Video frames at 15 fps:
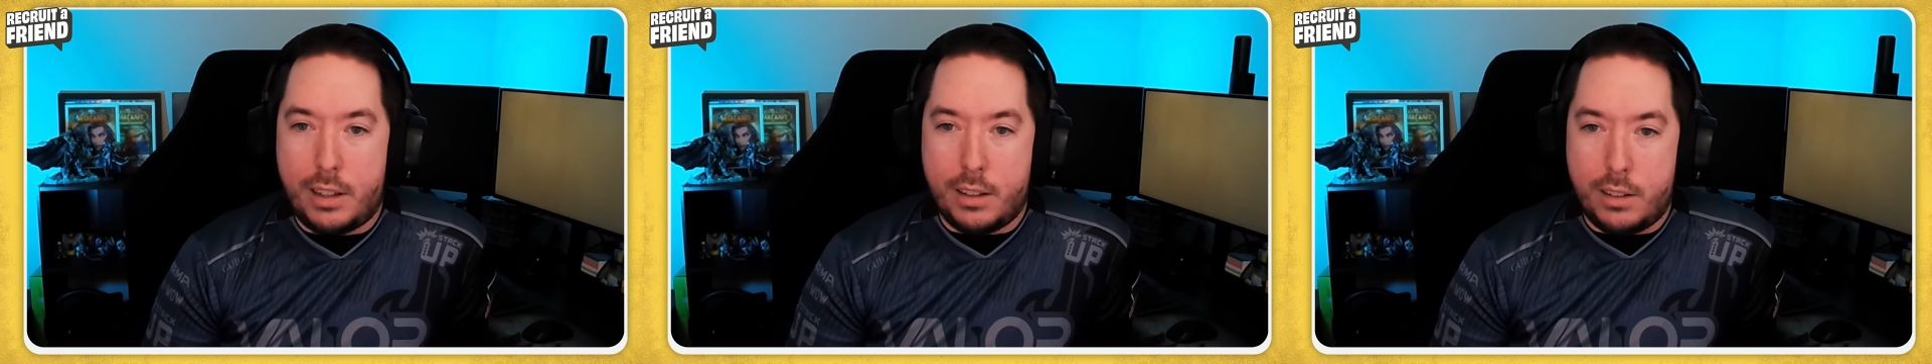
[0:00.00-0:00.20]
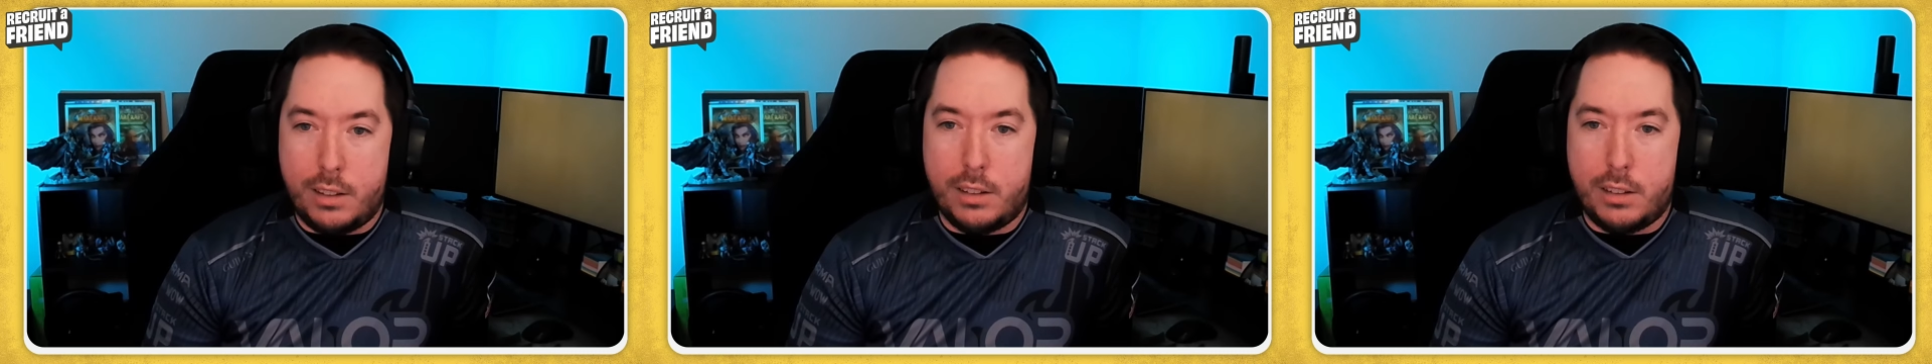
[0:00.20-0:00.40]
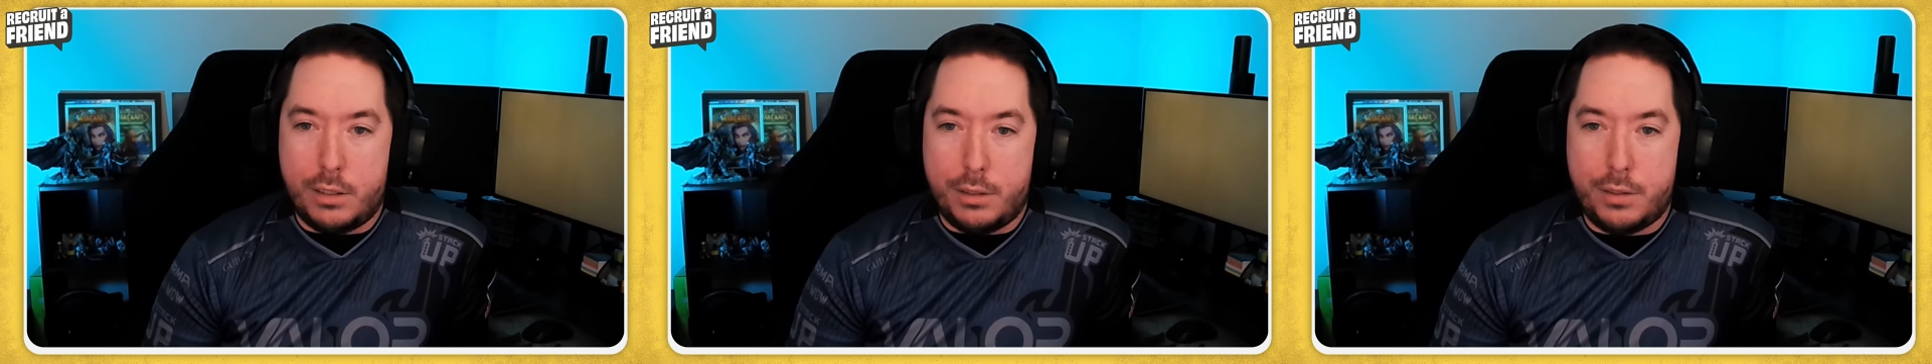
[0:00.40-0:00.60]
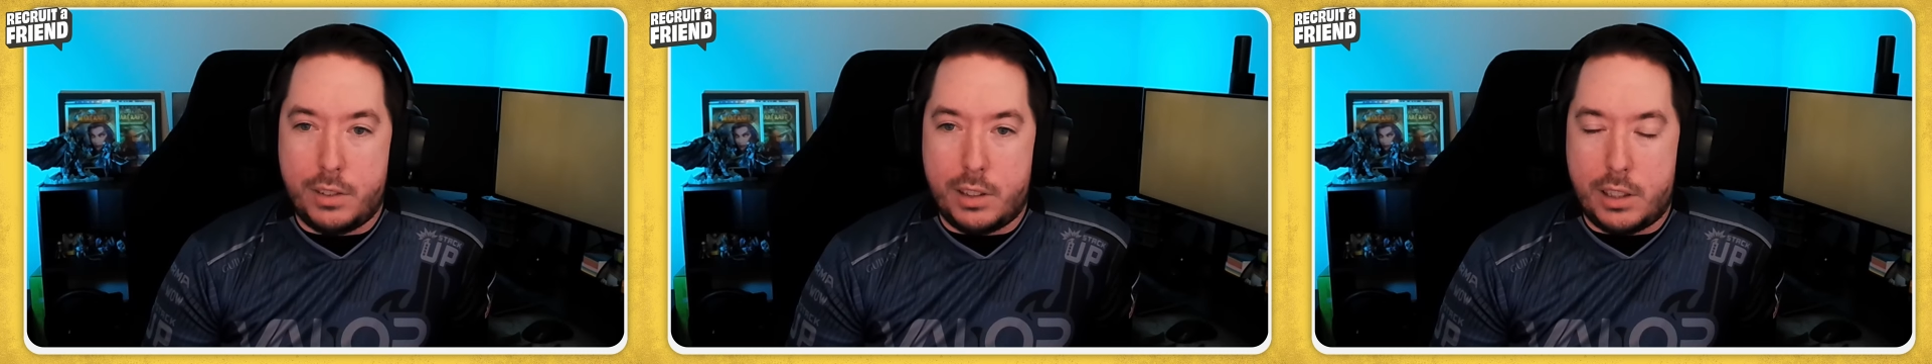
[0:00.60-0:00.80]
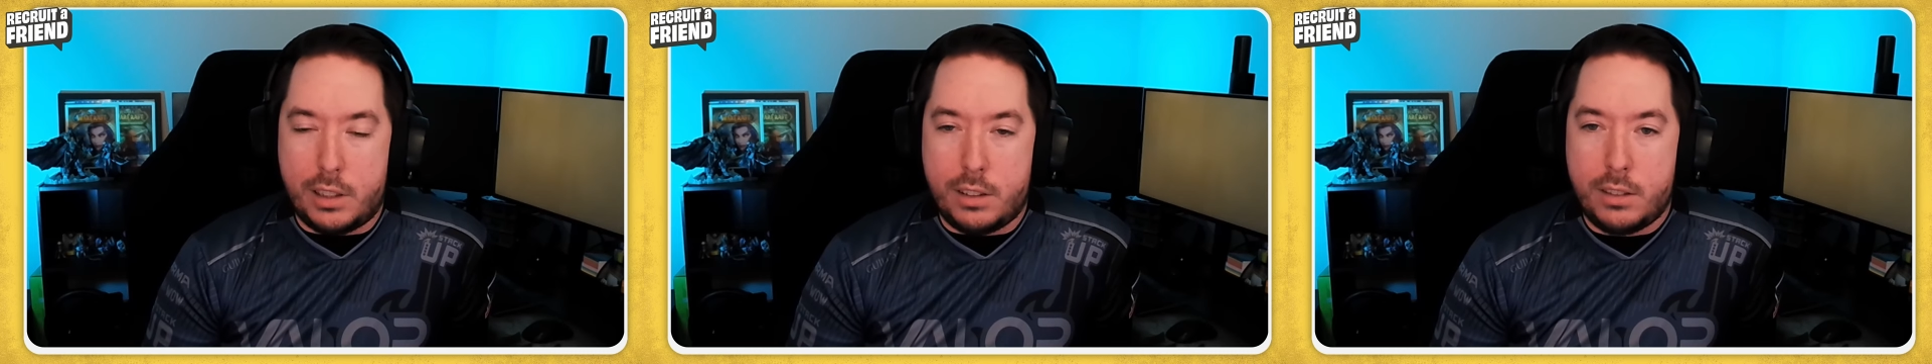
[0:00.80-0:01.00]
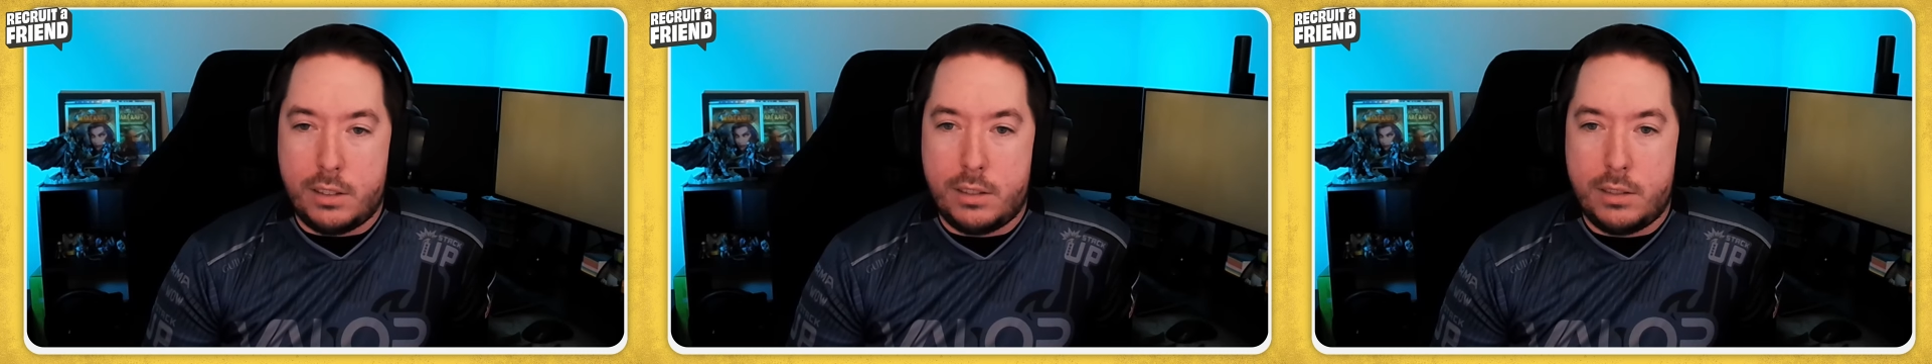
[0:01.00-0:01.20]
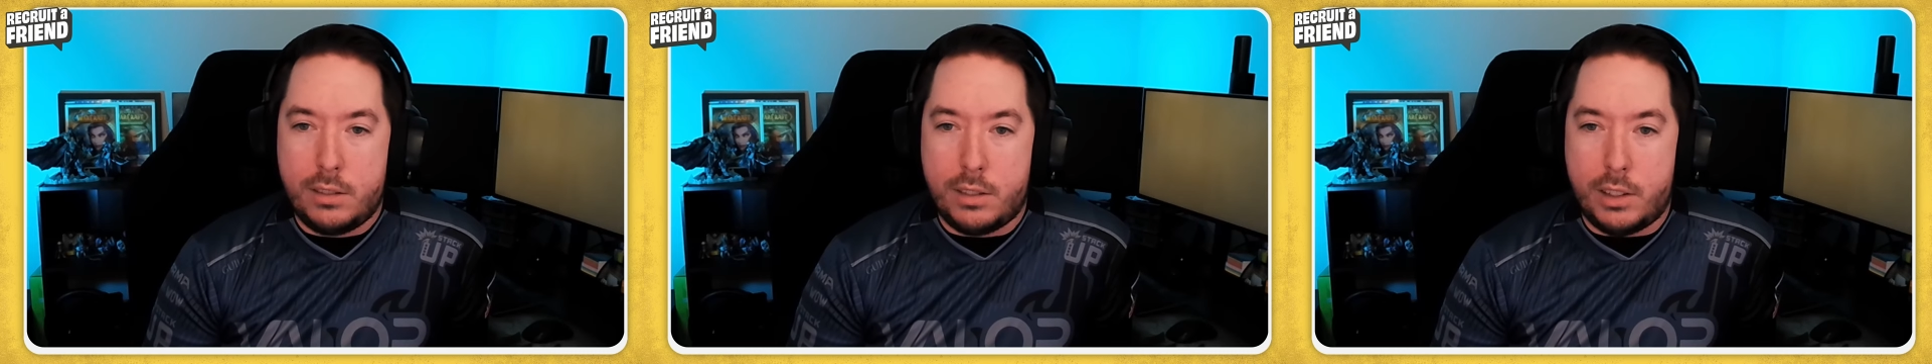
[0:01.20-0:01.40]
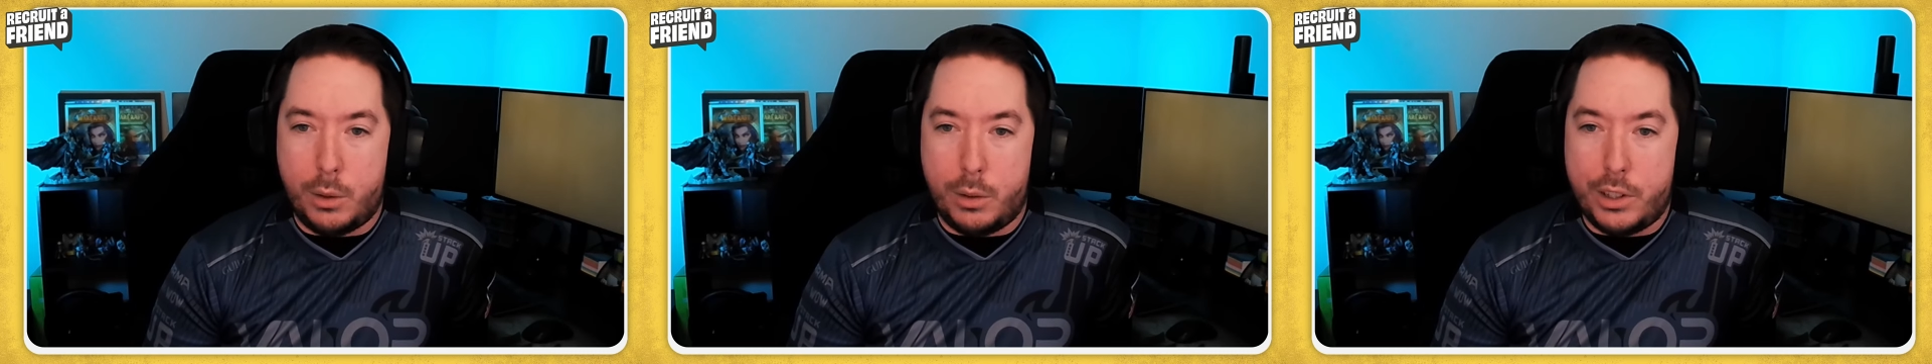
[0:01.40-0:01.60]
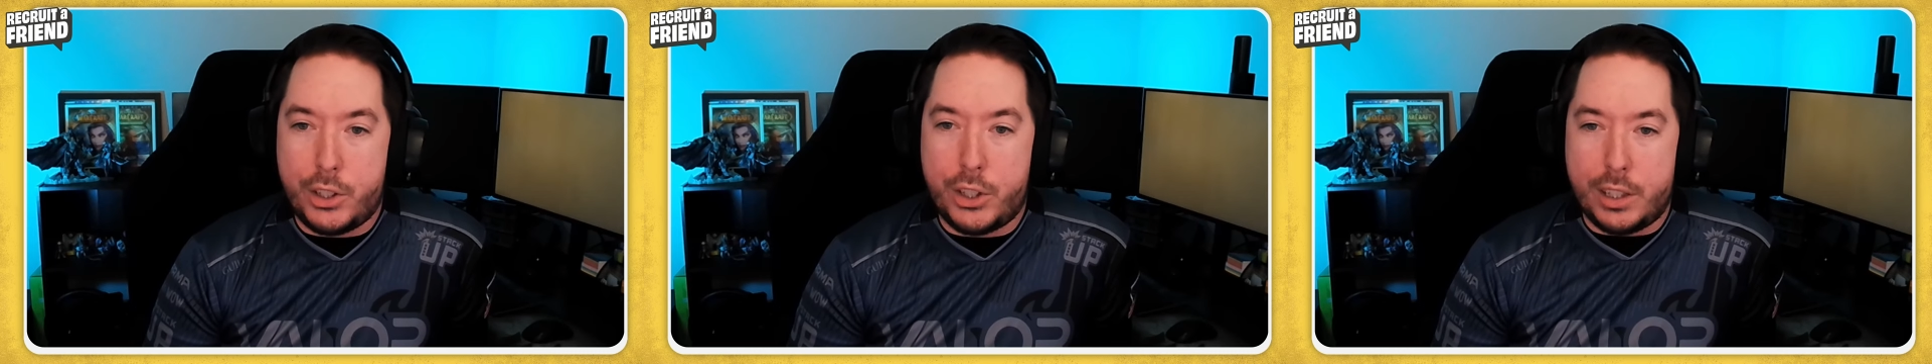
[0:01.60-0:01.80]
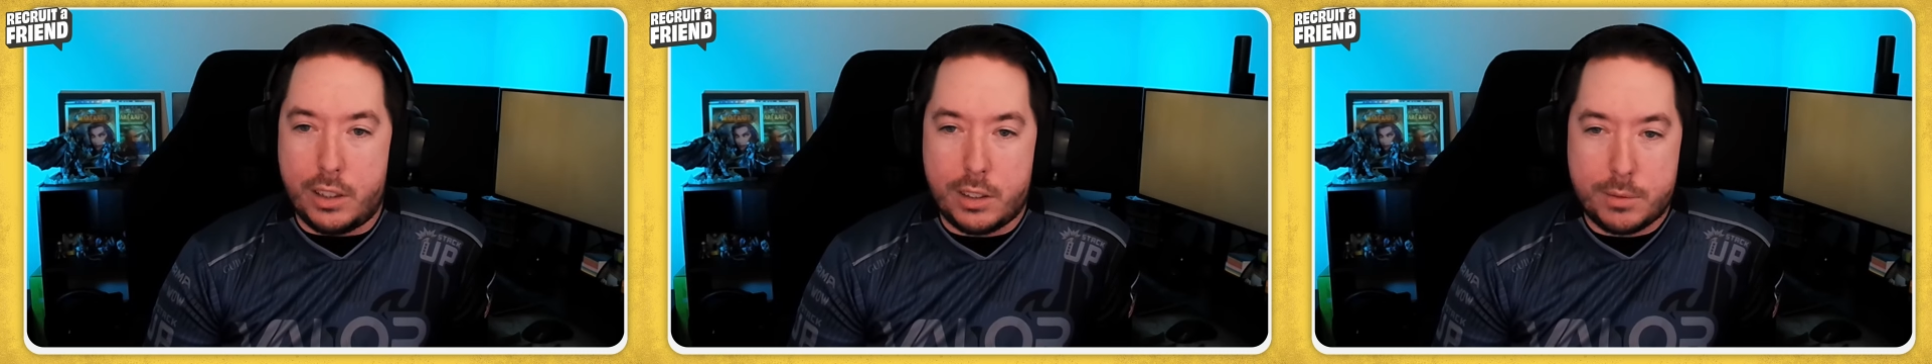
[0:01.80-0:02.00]
end of uh, you know this
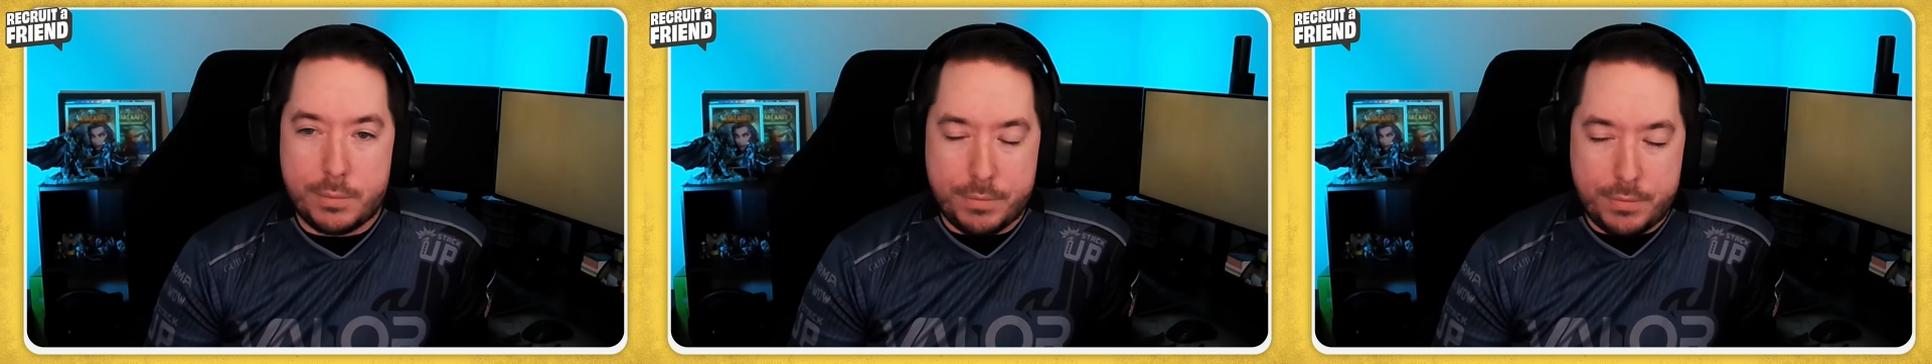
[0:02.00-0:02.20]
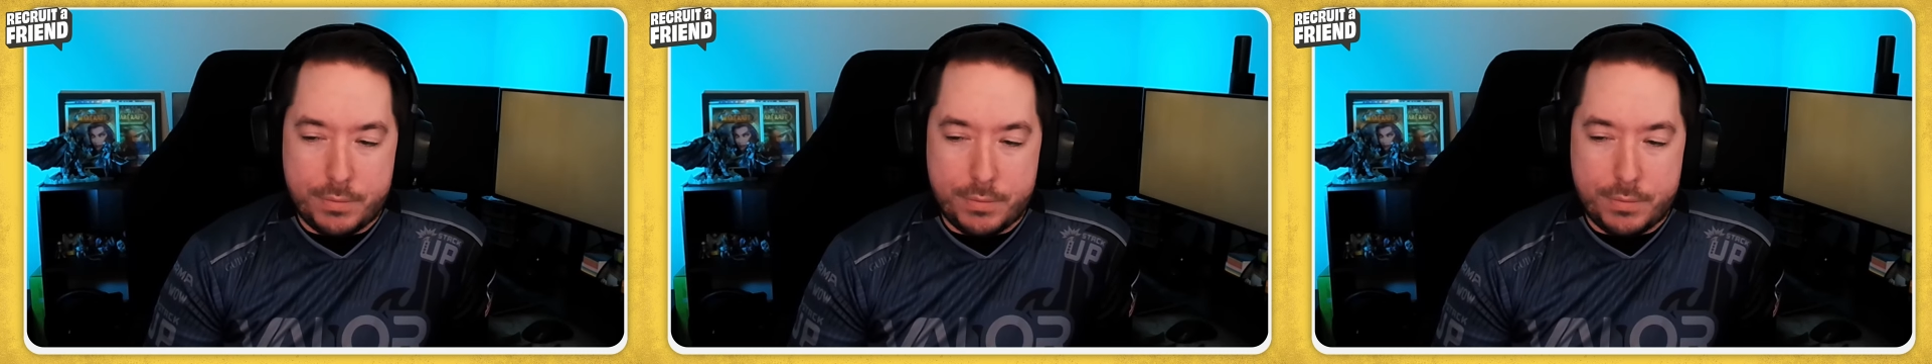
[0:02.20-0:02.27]
year.